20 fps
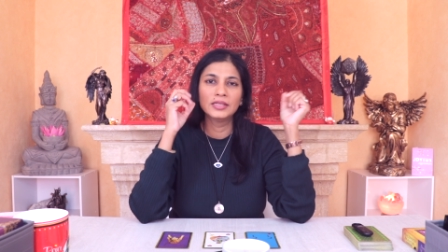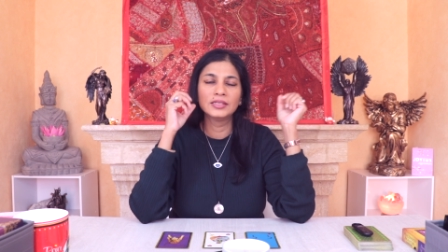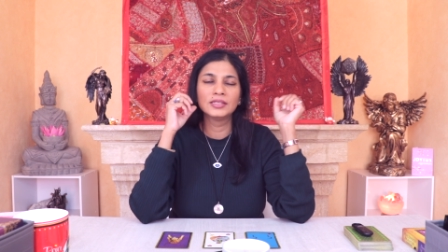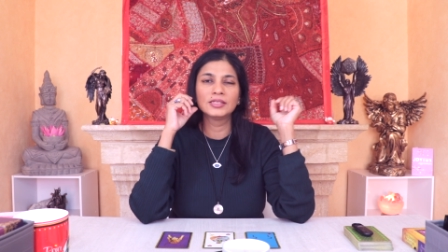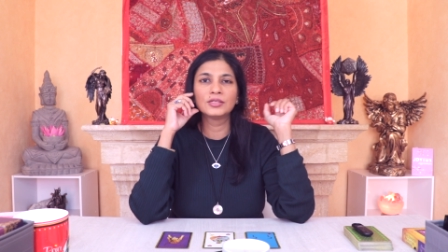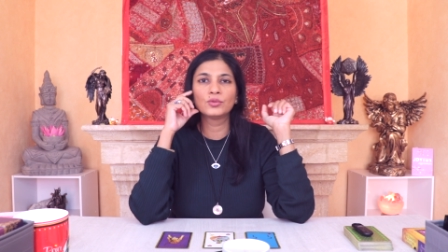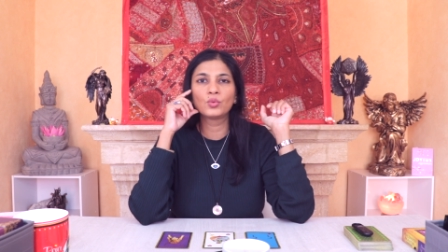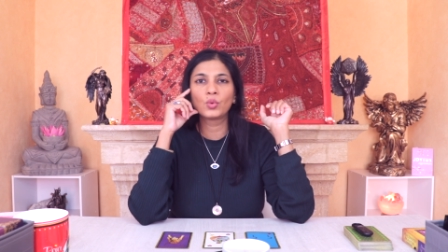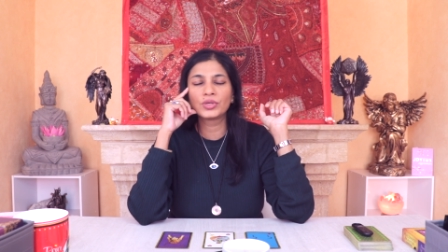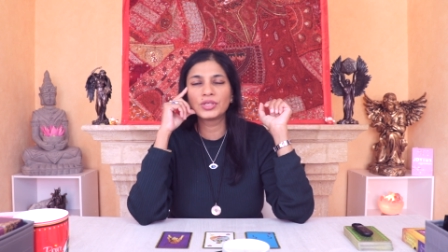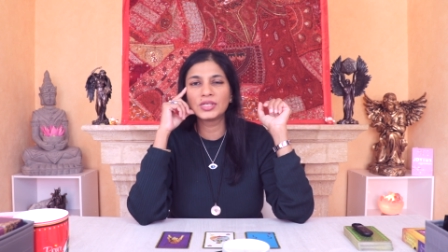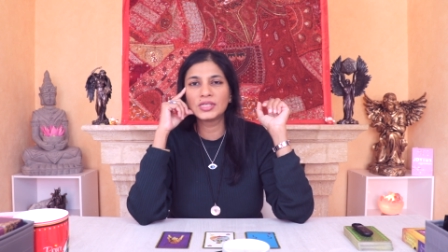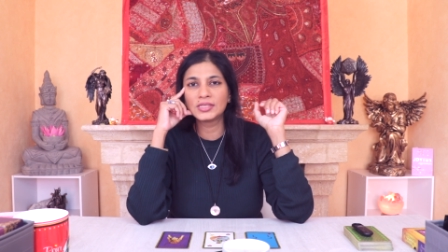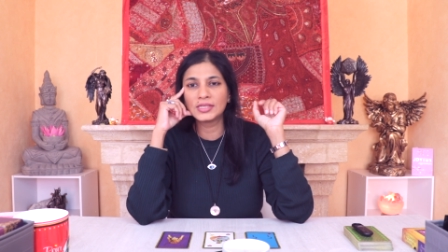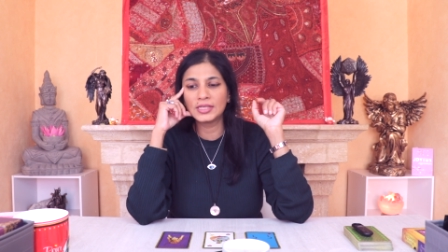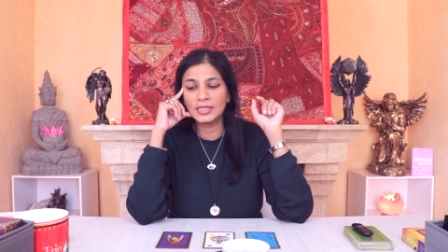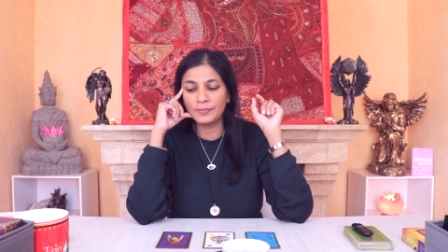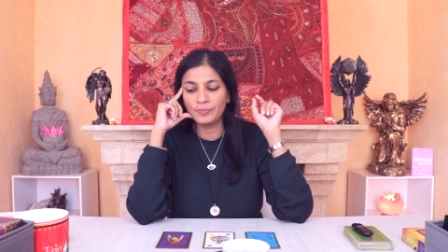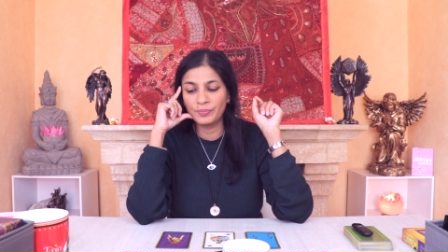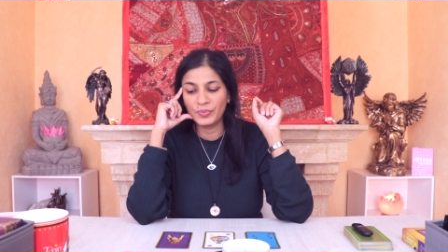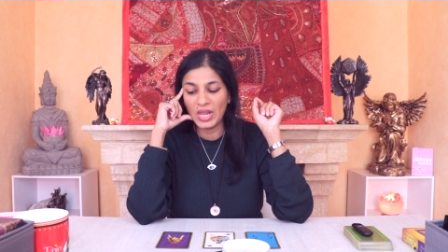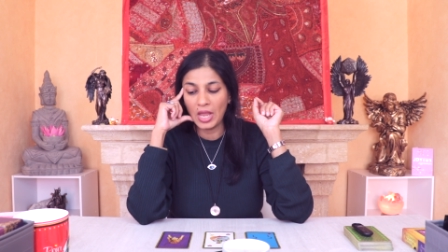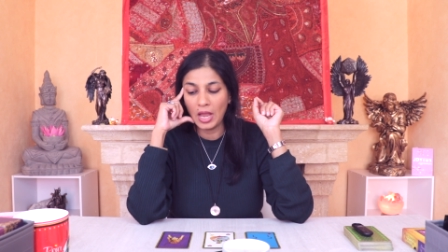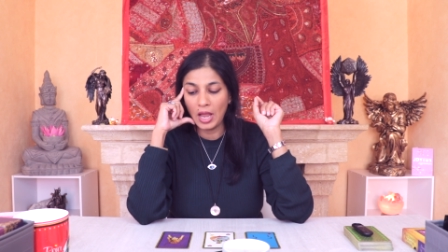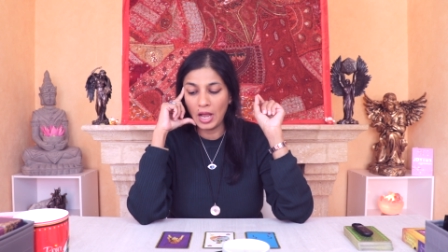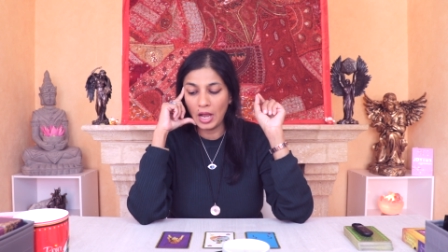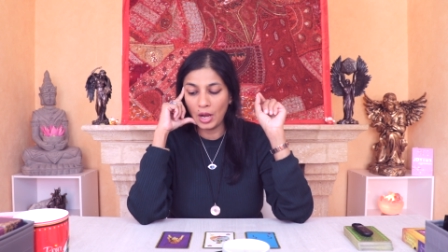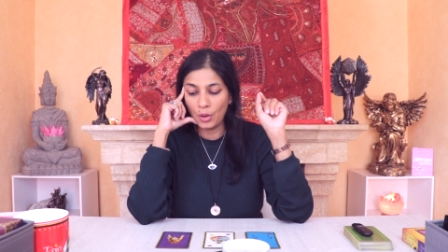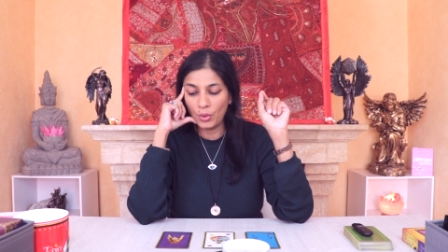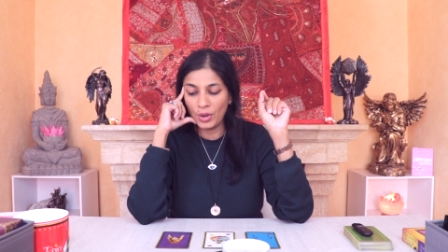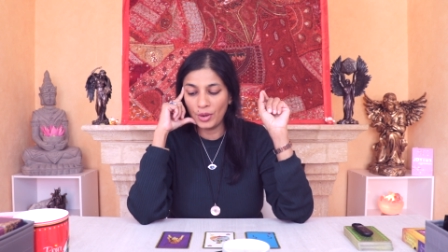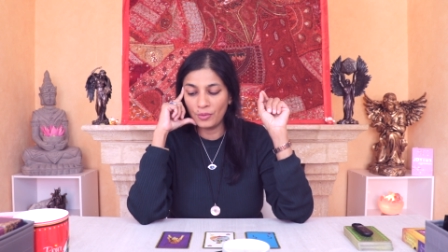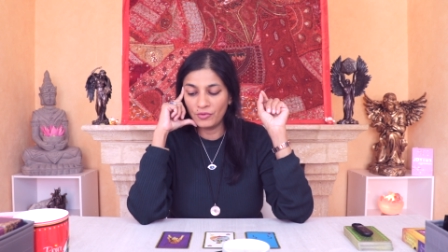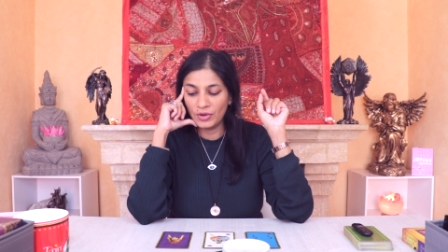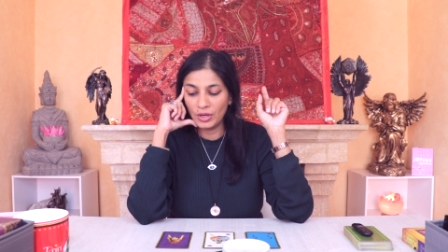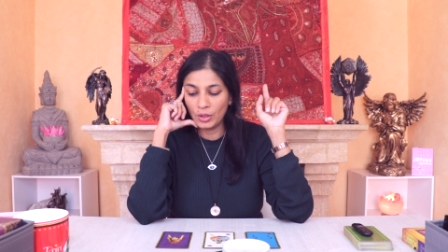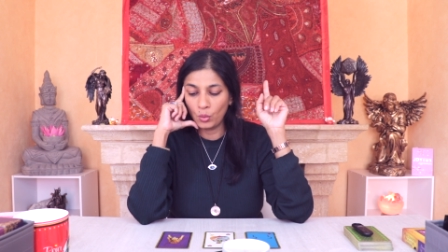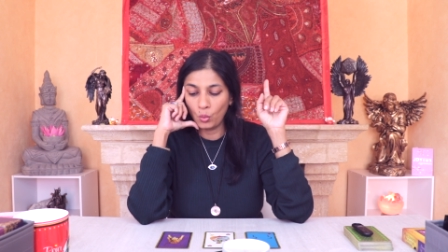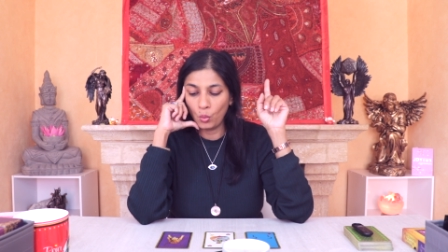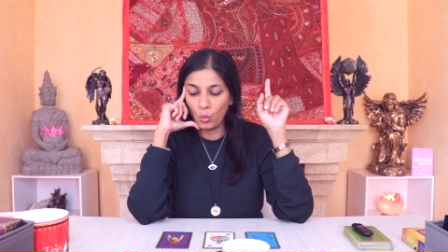This is what is seen.
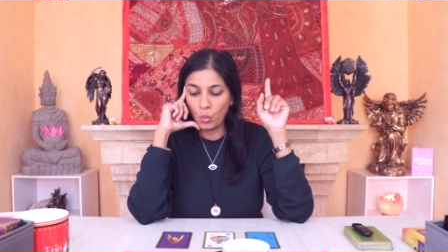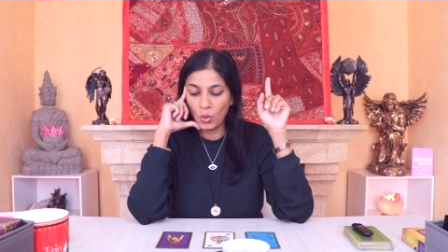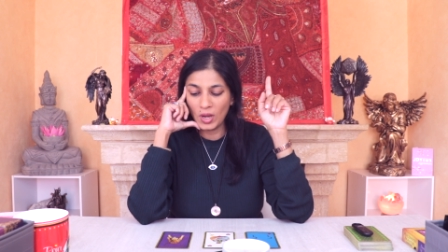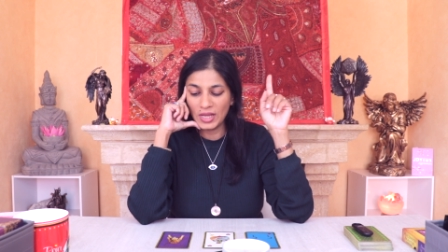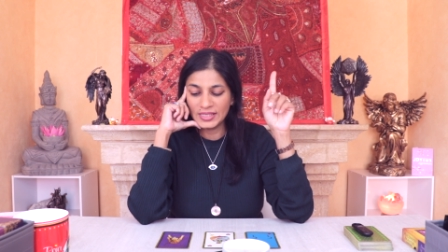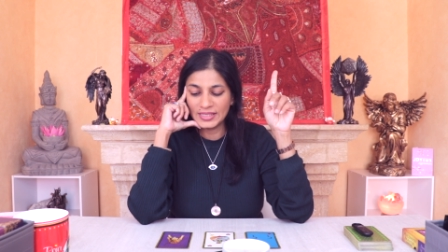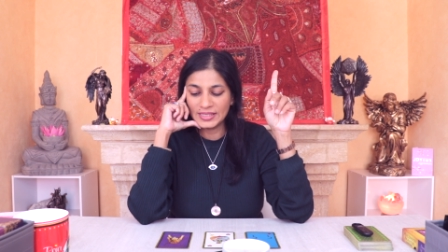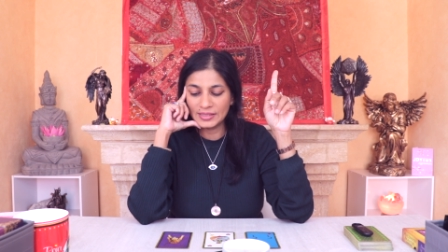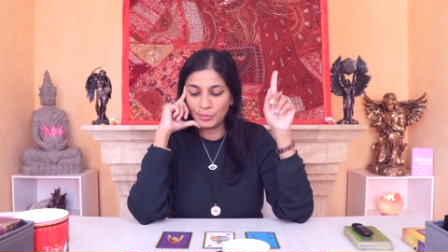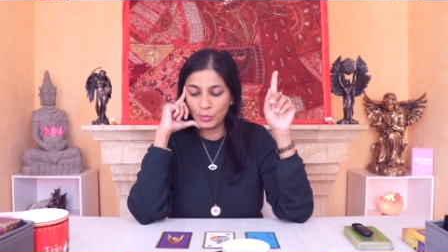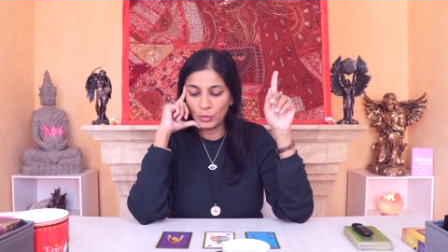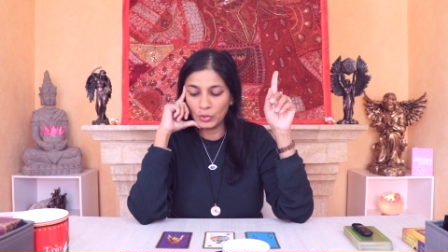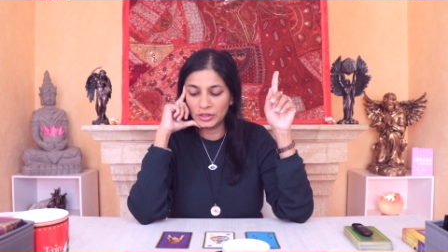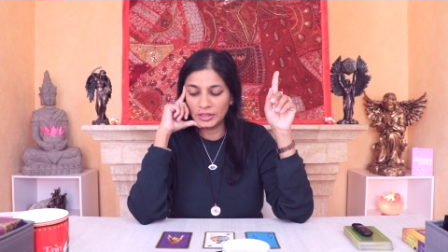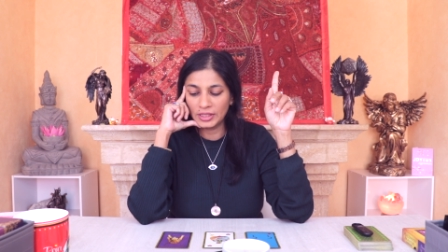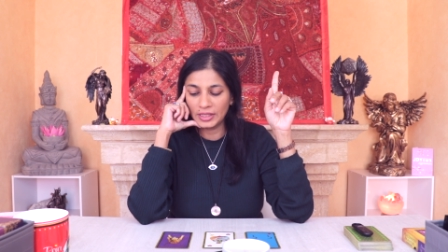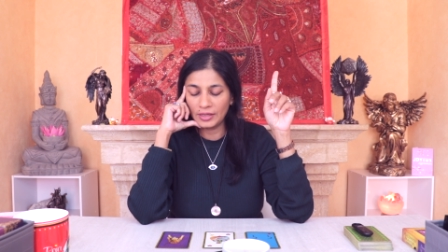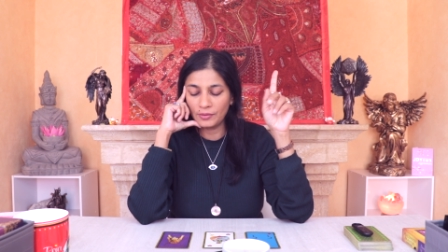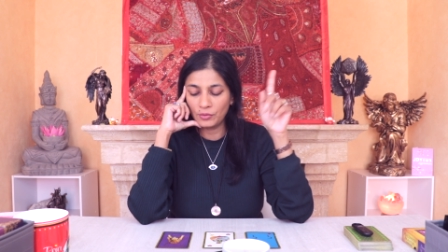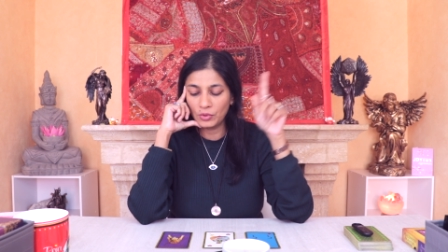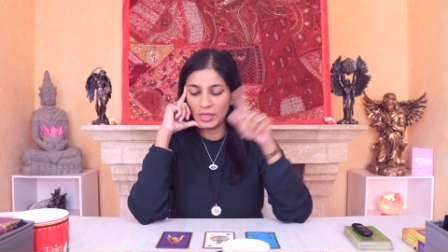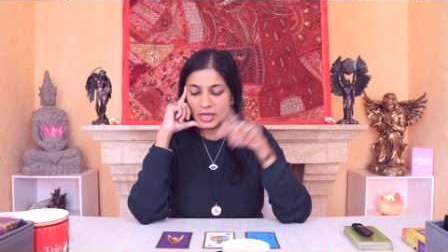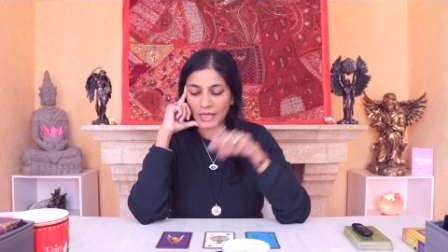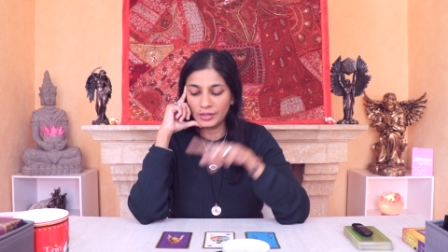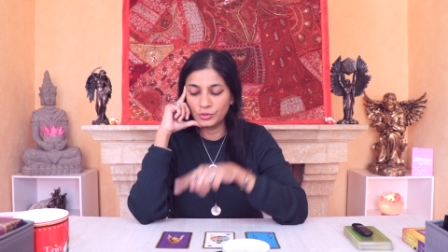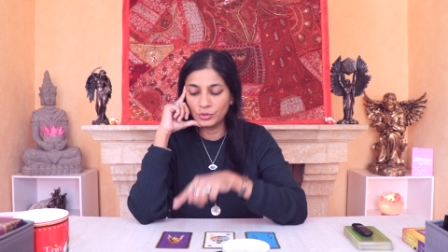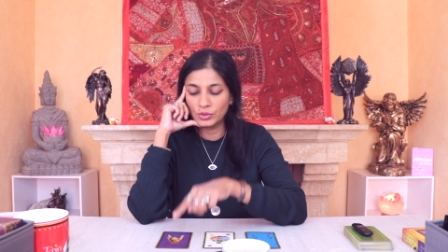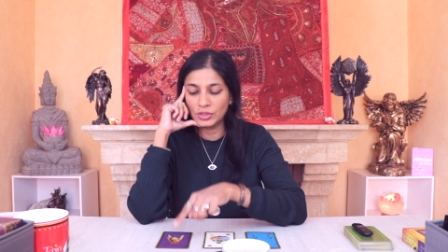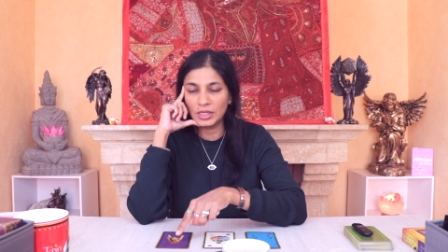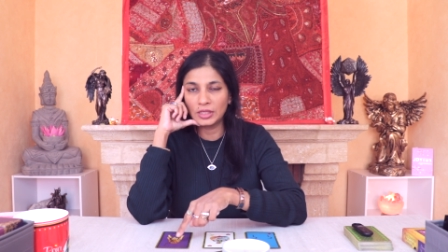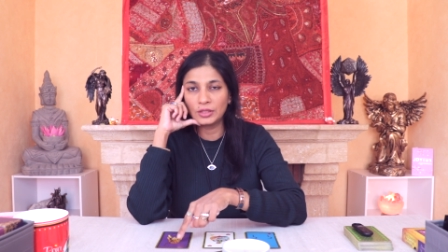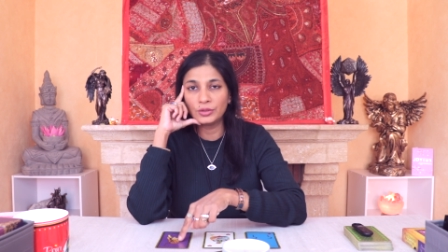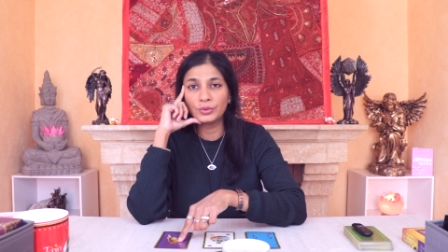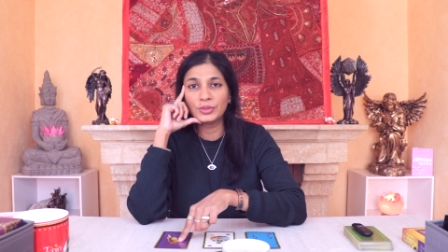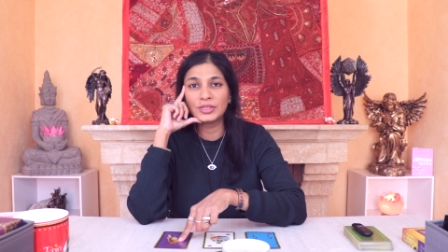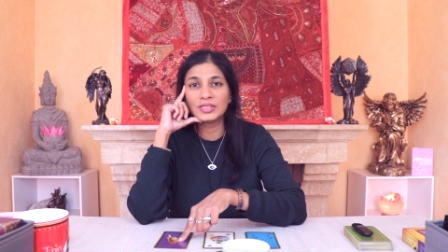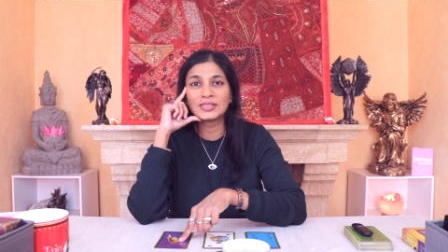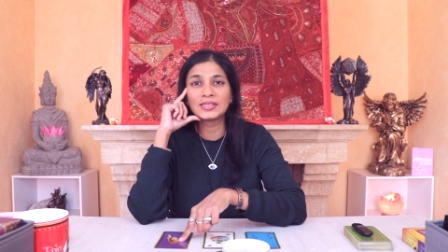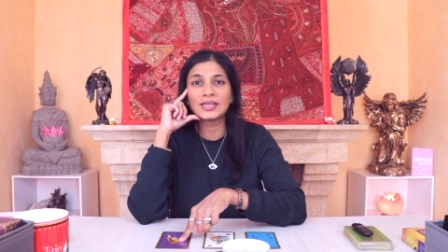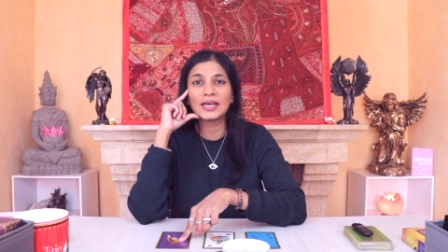However, one small thing I would like to tell you
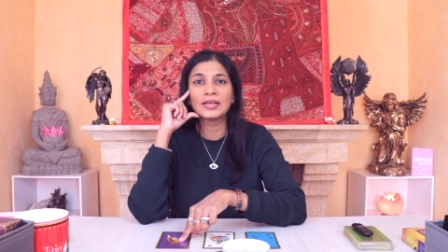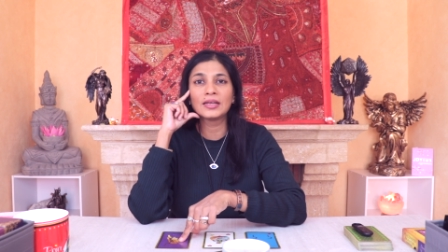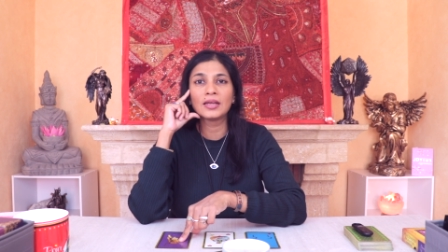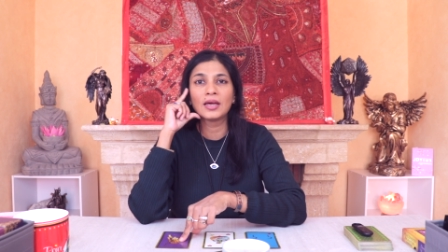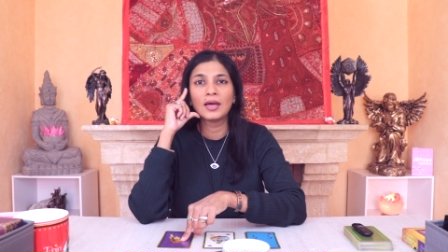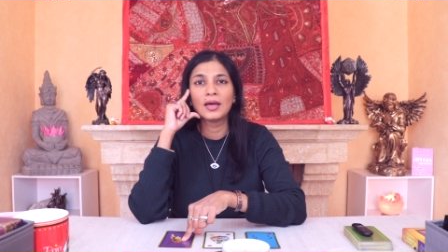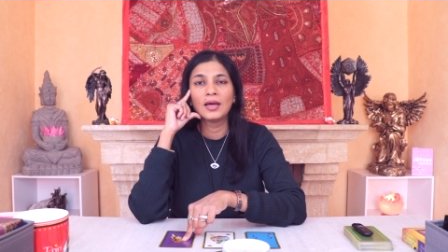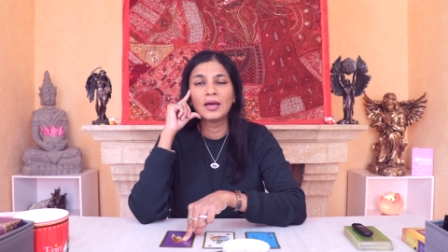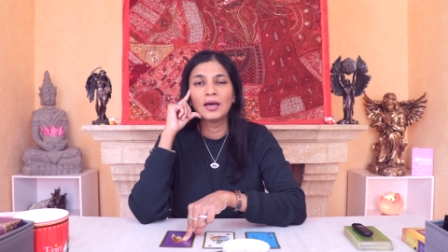is that